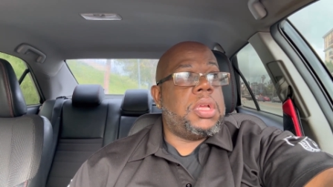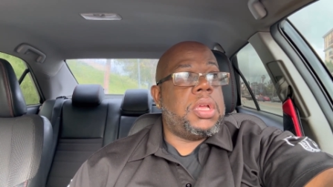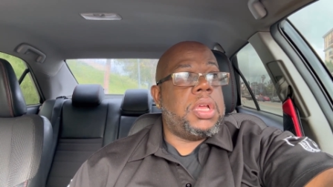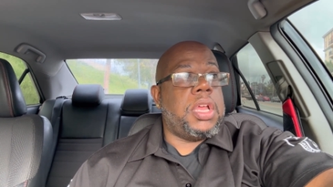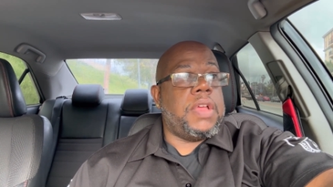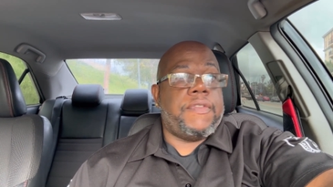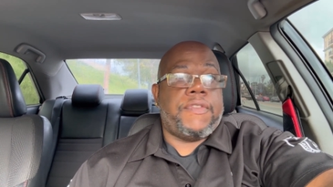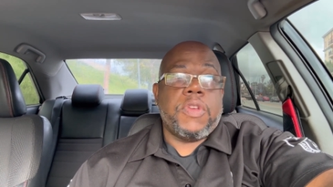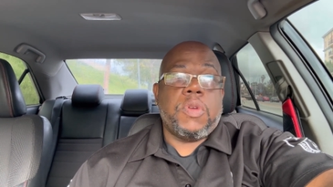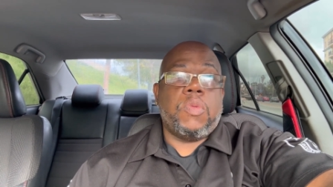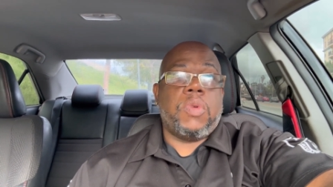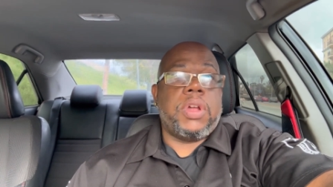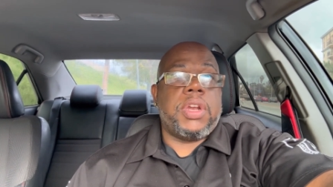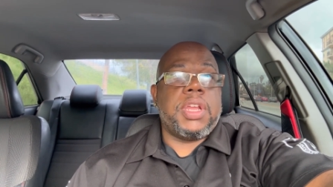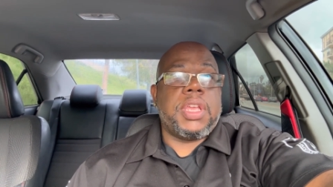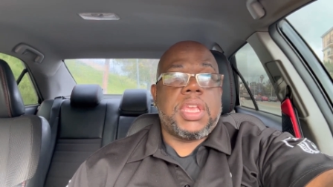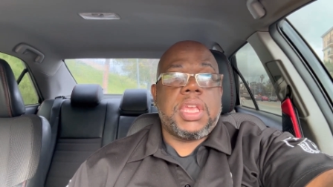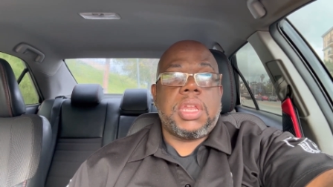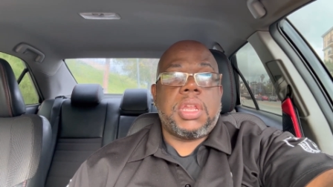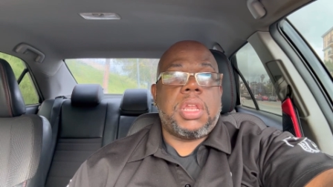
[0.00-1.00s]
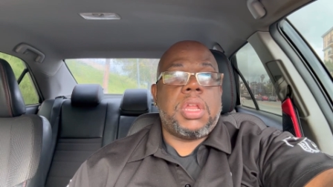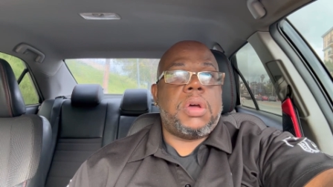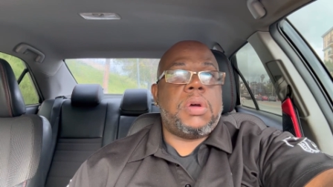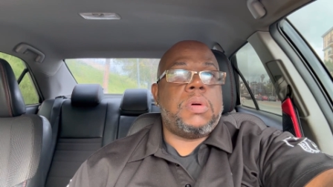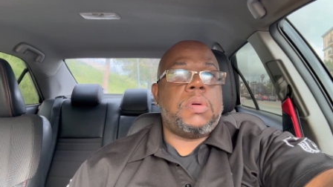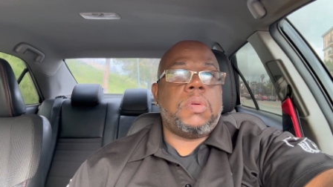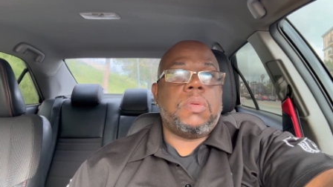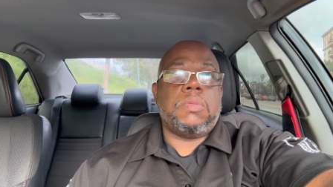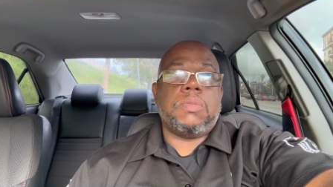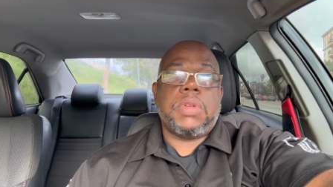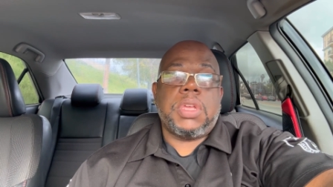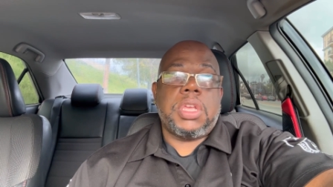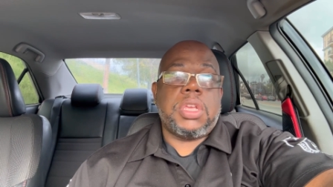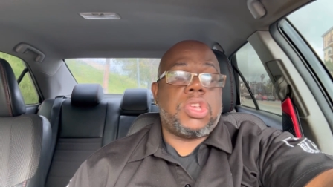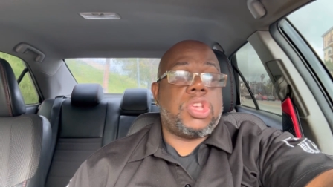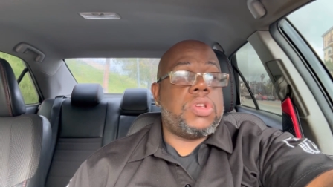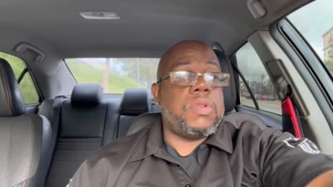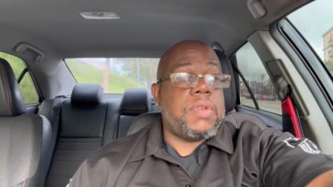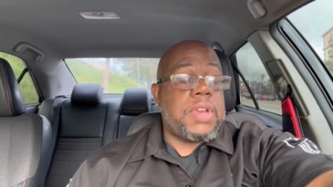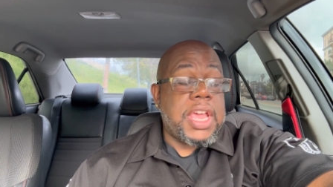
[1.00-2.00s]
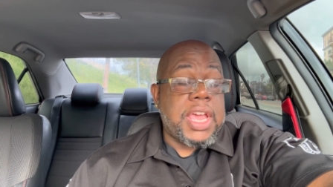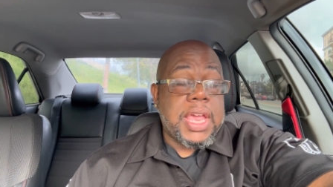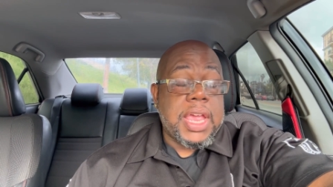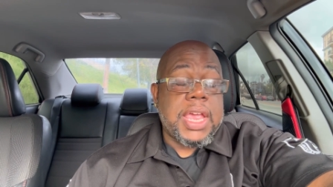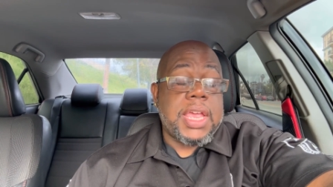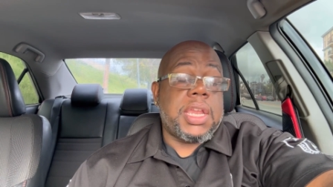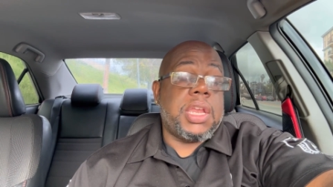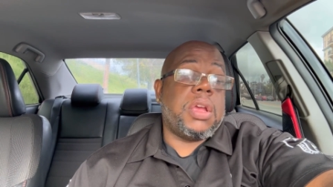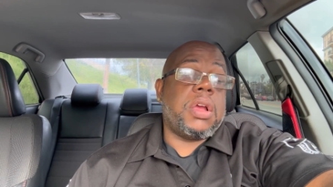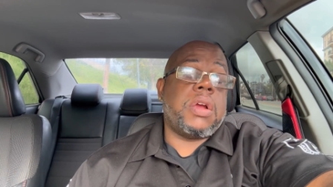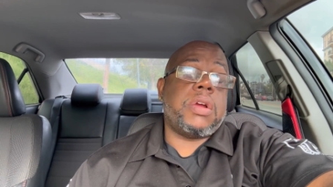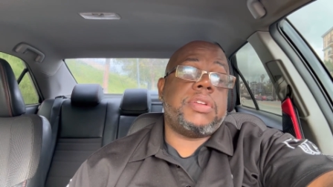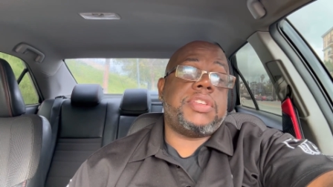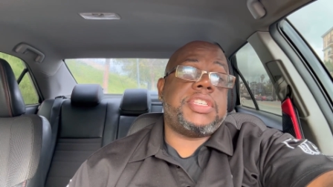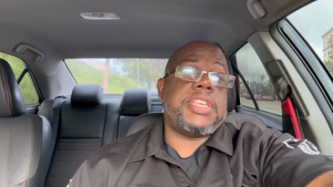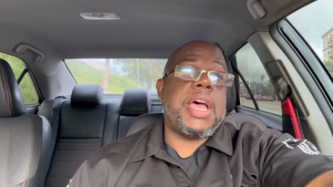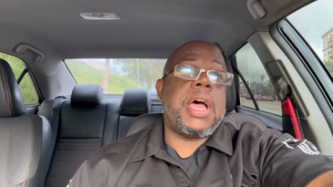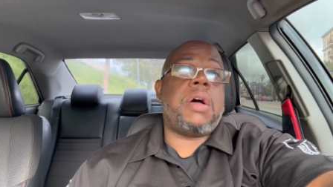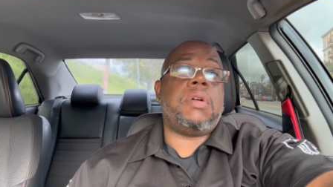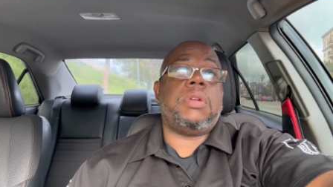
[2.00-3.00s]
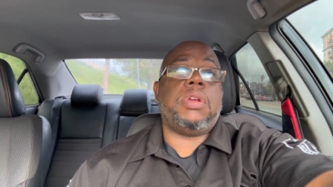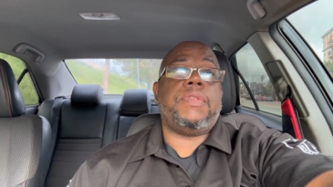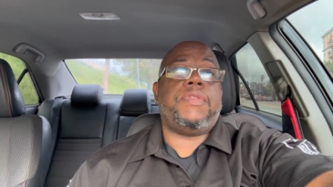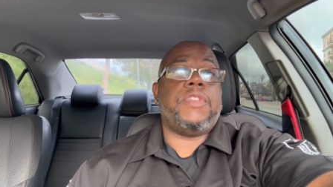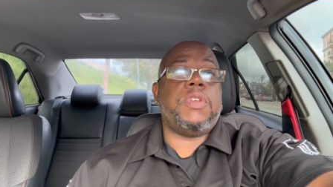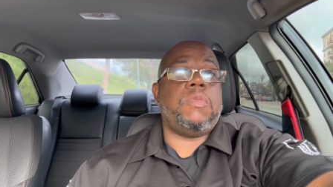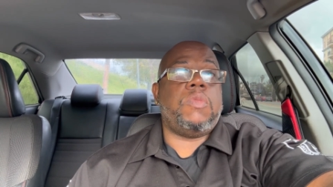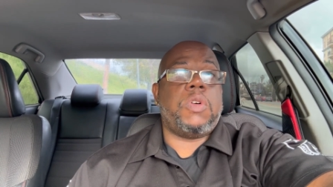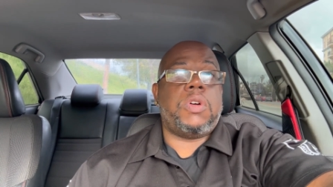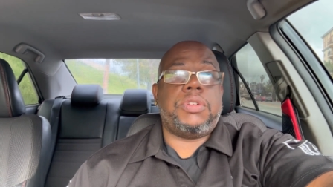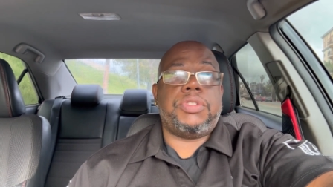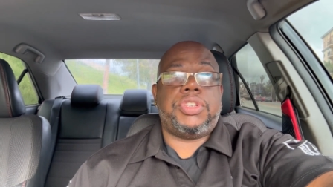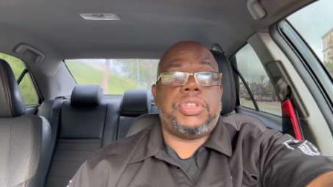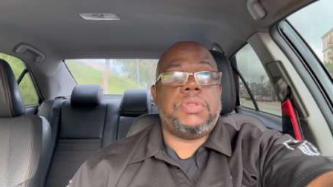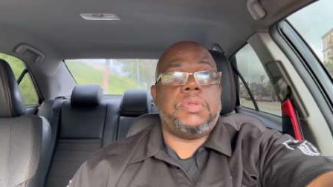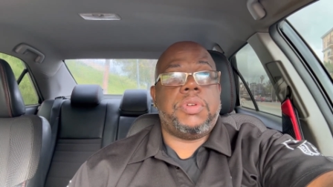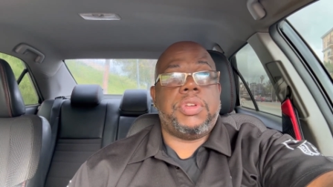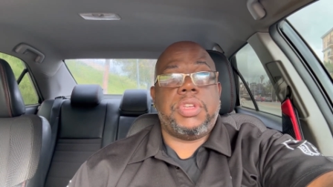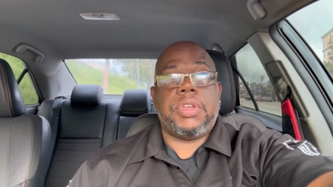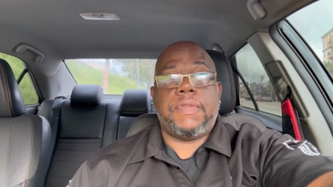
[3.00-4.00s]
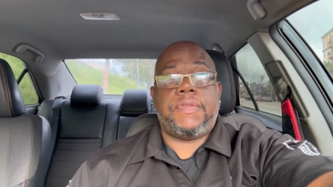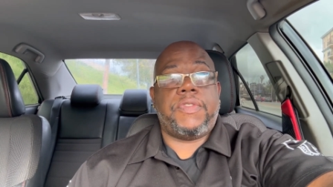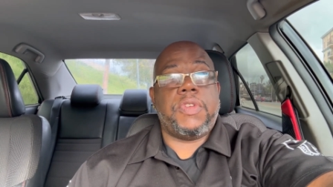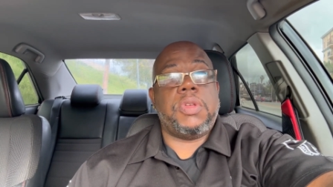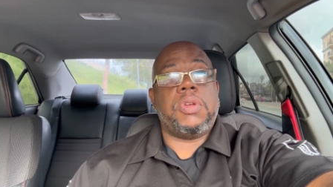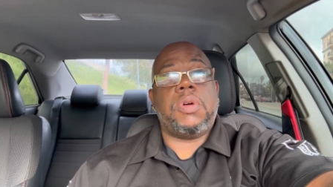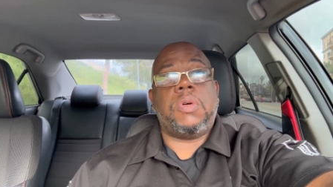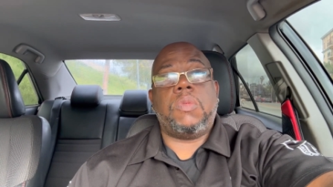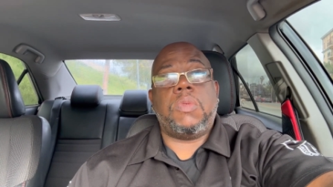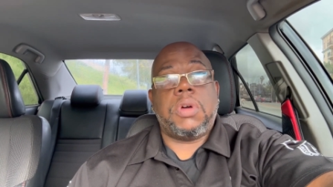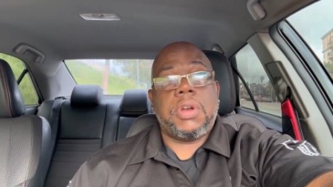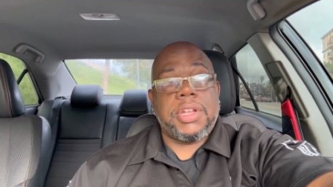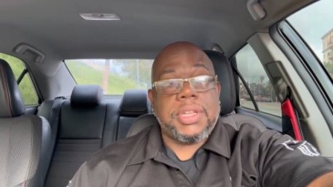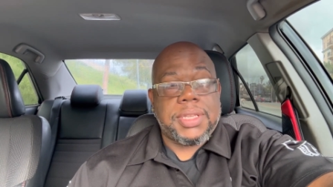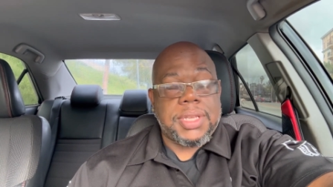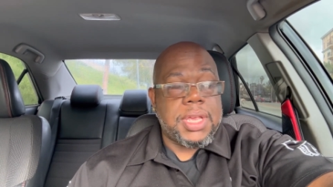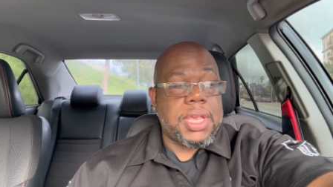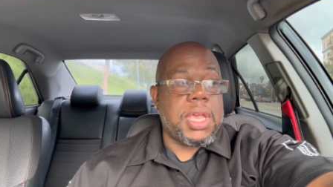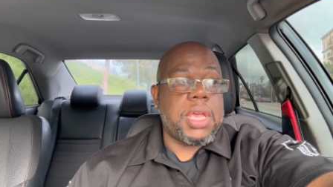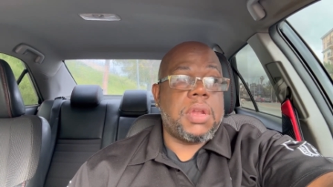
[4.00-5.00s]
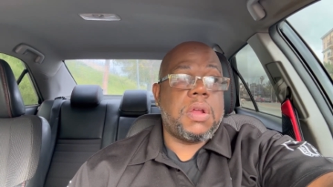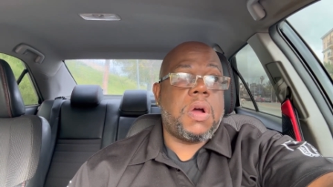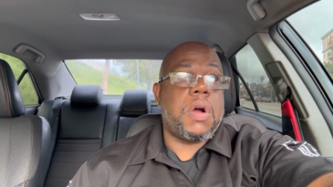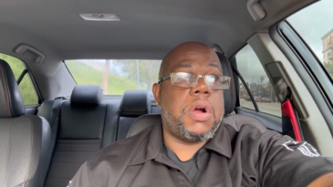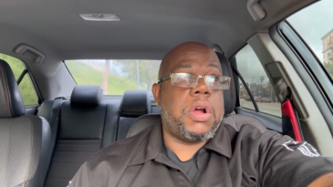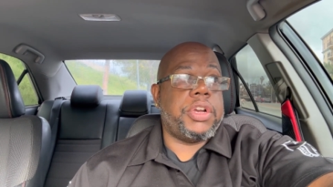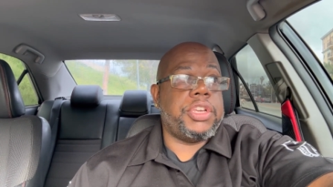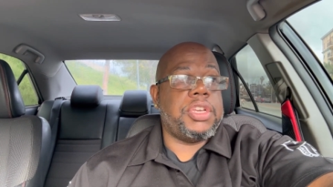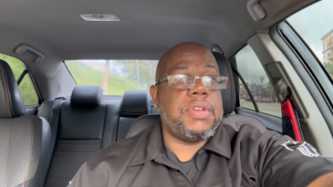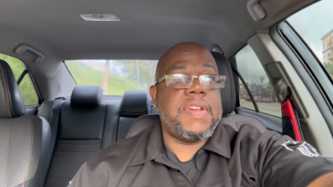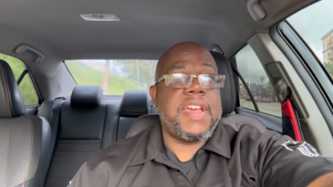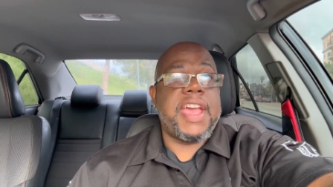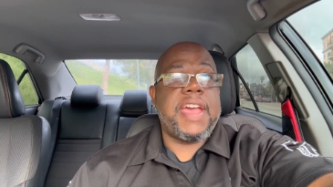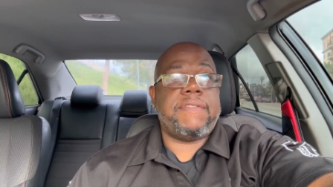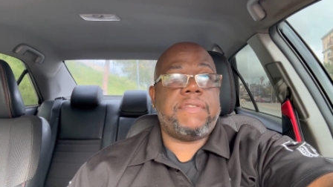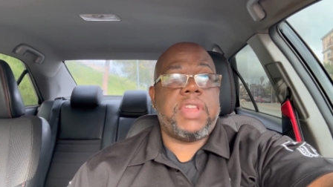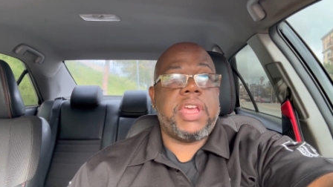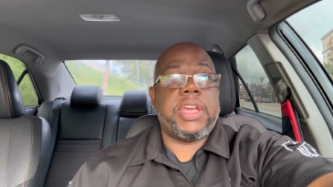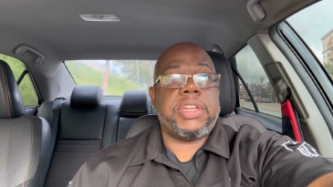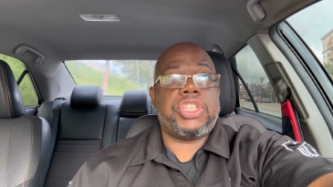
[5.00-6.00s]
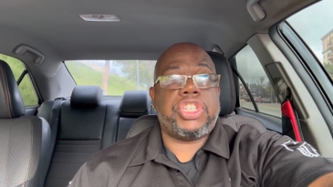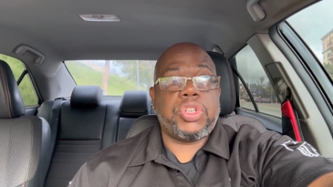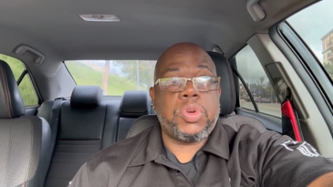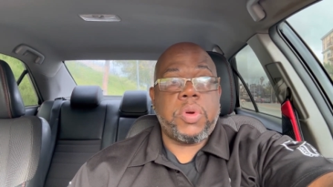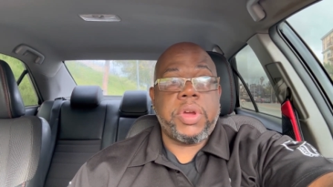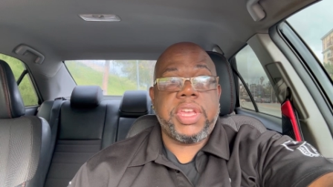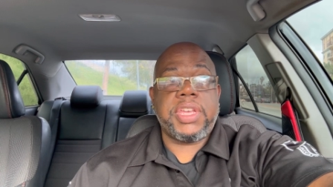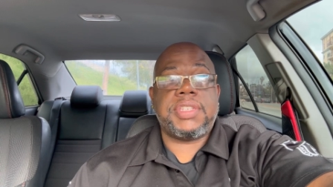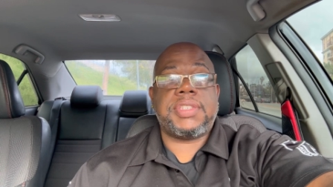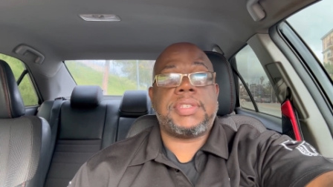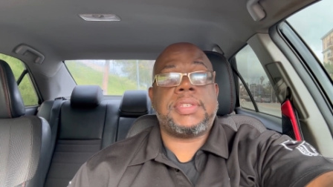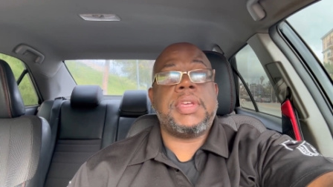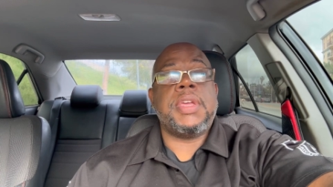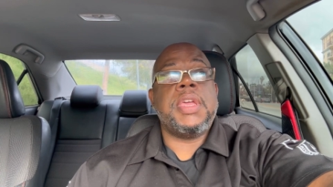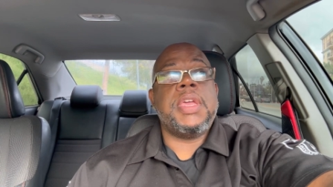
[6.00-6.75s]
If you want to get low, EQ that 80 hertz out if you want to. And if you don't want it to hit hard, you have that choice